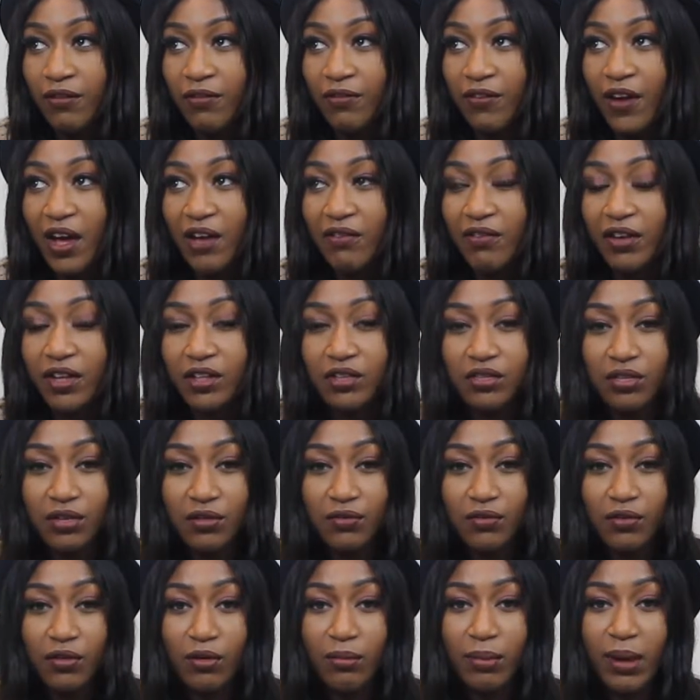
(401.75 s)

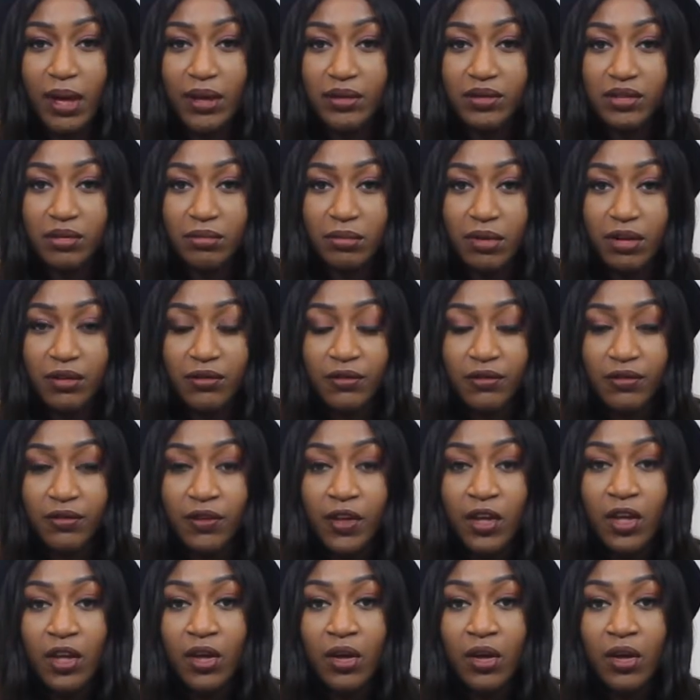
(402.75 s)
£504 a month,